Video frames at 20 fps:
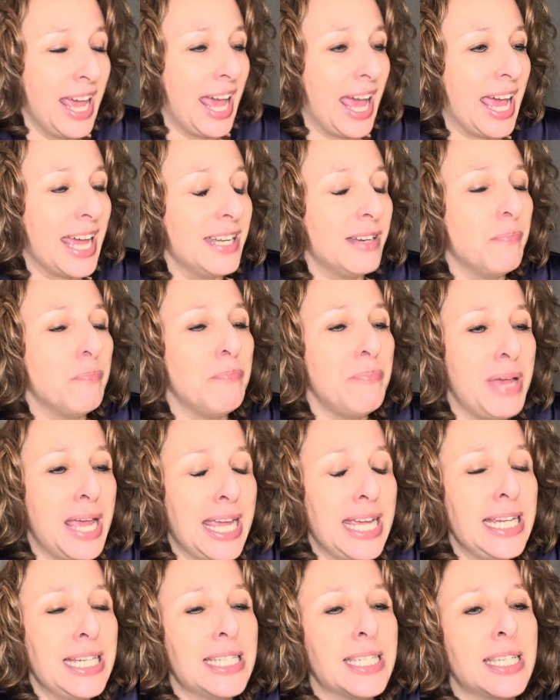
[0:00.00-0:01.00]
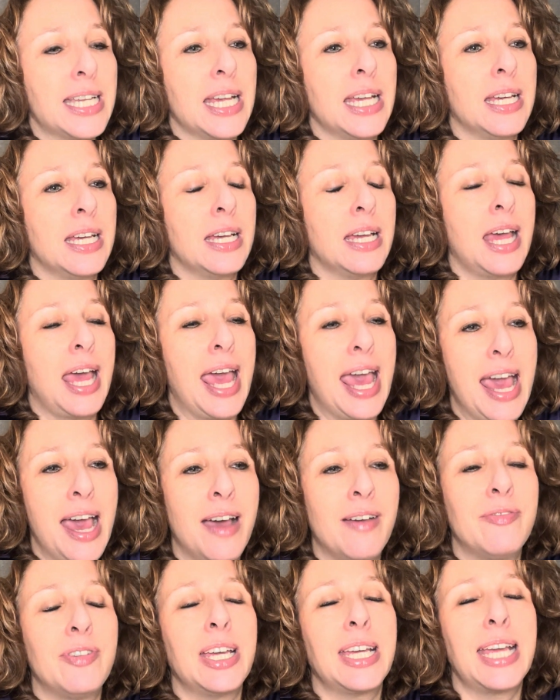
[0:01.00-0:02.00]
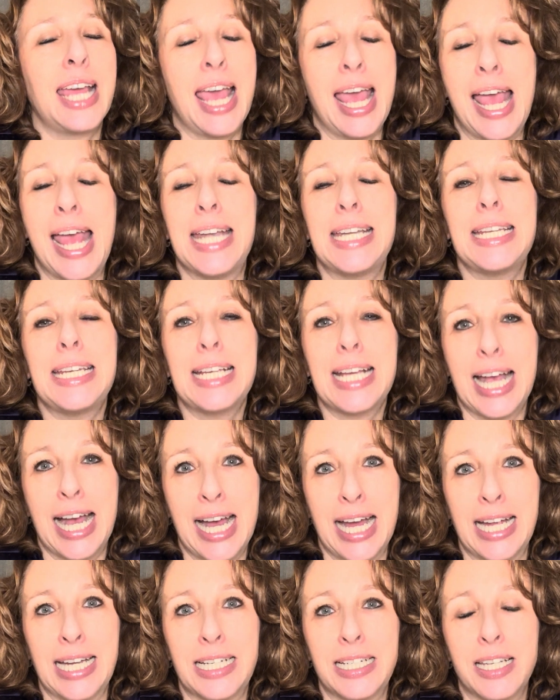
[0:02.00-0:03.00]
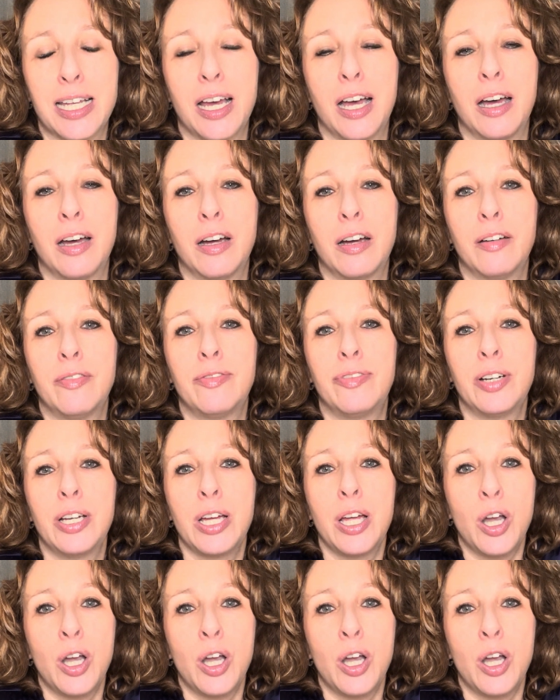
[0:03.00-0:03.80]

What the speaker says: And it makes having any kind of